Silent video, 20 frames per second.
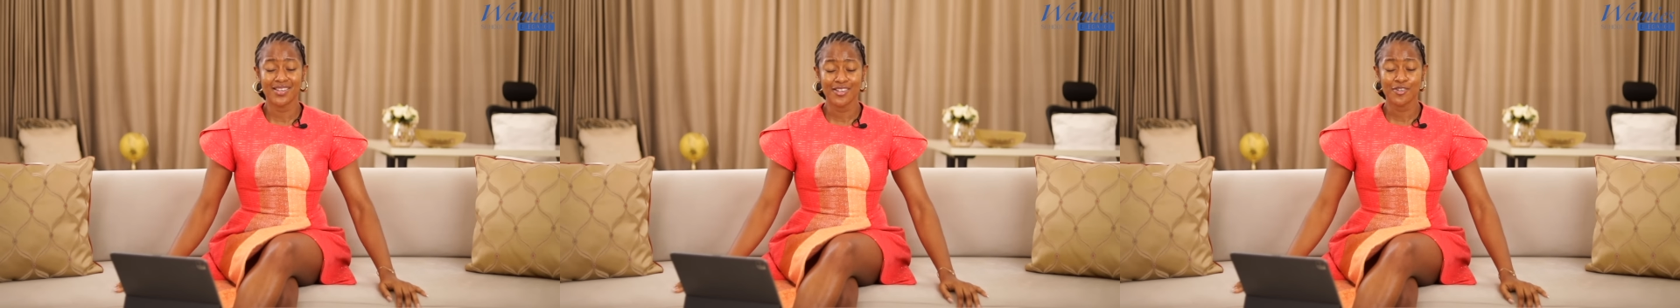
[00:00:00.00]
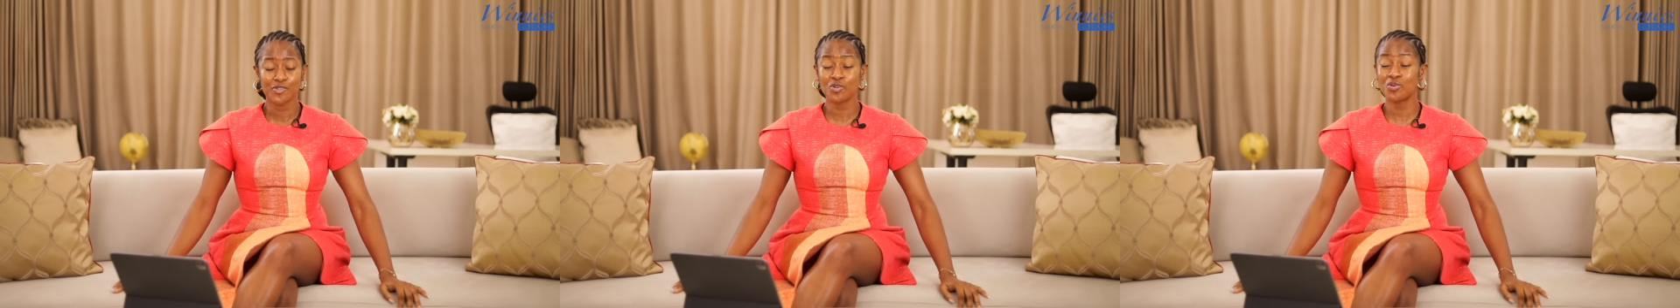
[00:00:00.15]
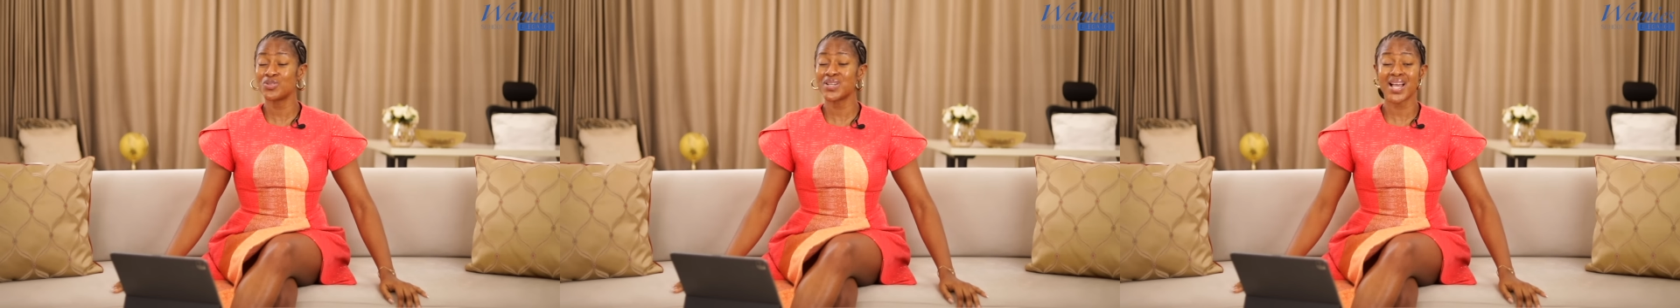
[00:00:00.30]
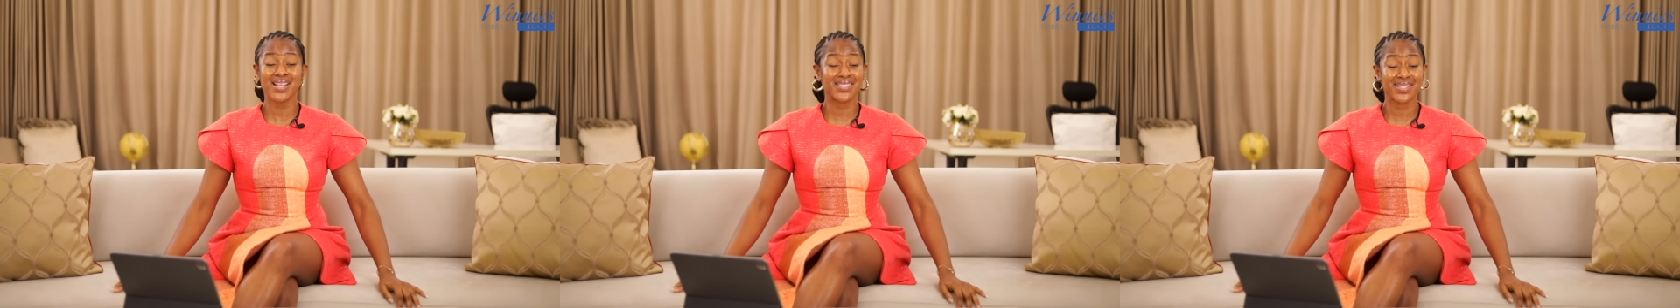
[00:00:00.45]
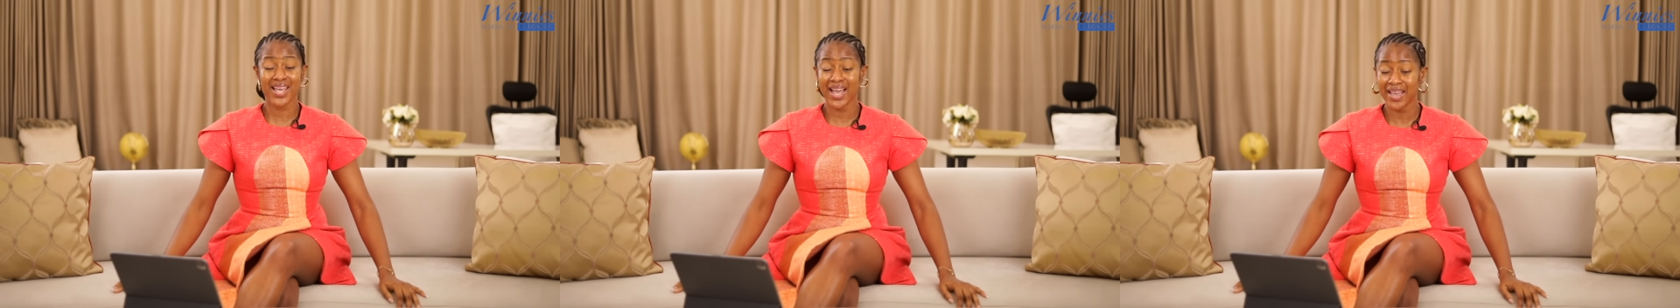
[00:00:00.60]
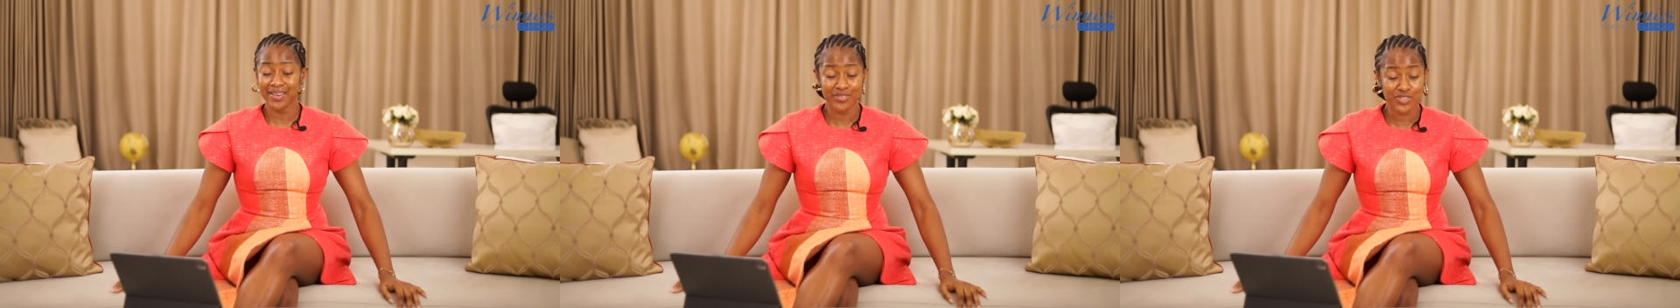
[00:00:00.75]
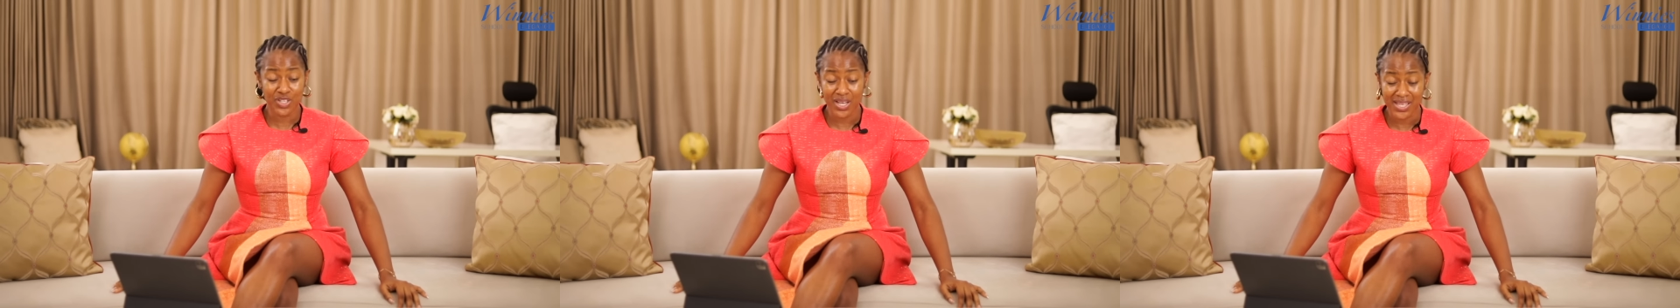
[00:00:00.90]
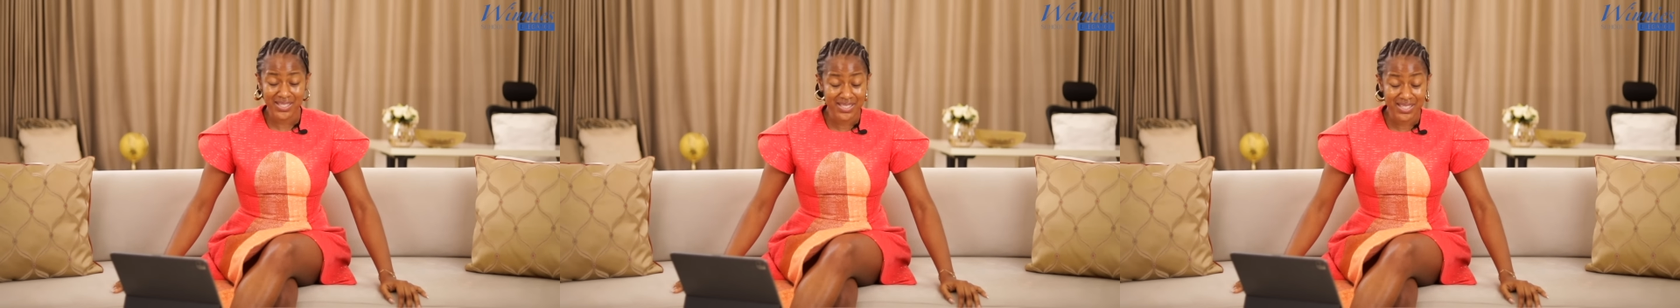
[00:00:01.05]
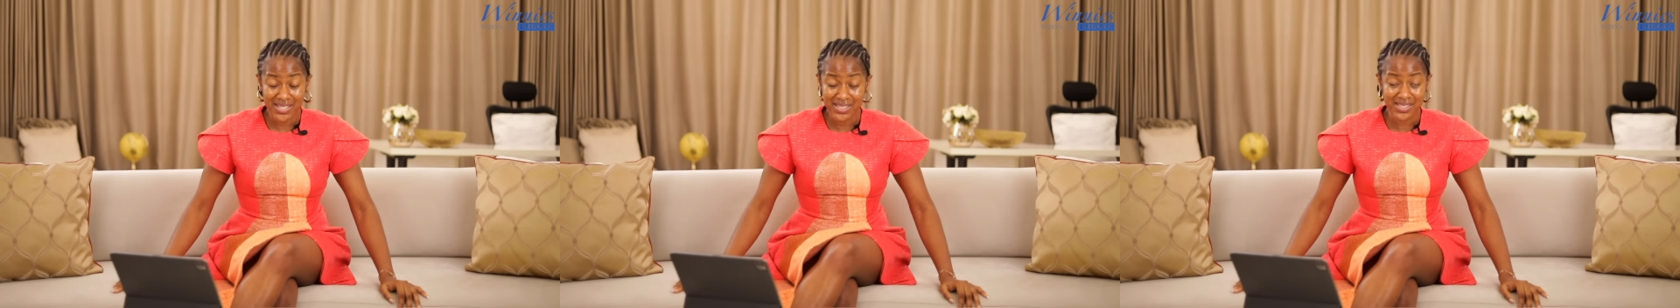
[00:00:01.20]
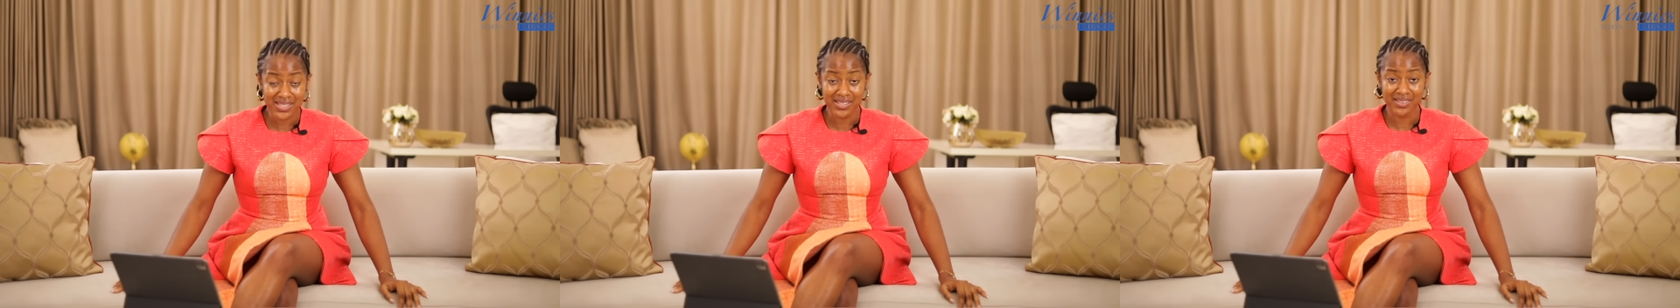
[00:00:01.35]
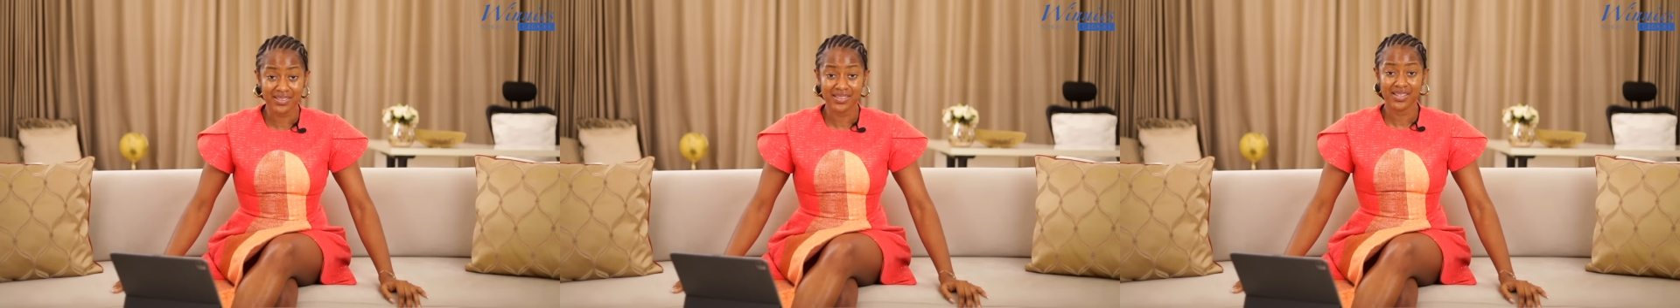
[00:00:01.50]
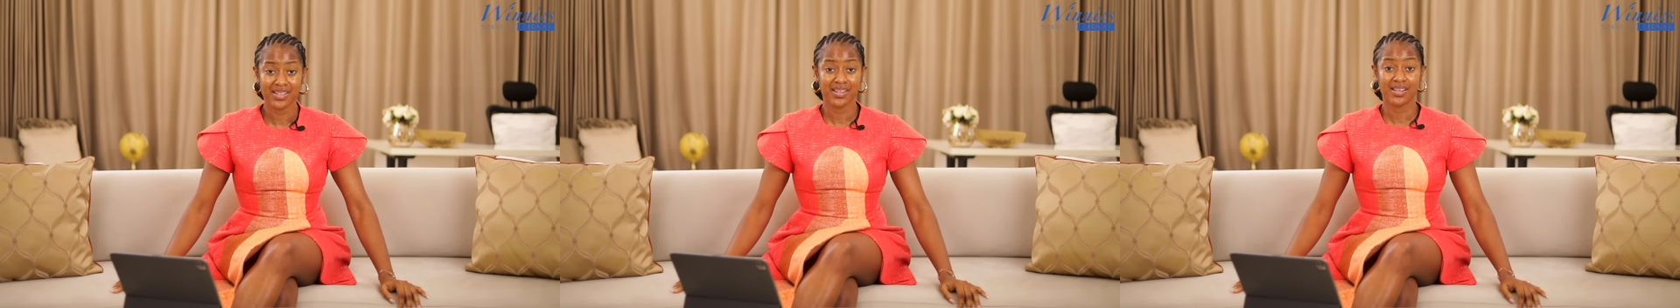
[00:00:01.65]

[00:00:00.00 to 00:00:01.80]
Don't ask her if she has eaten.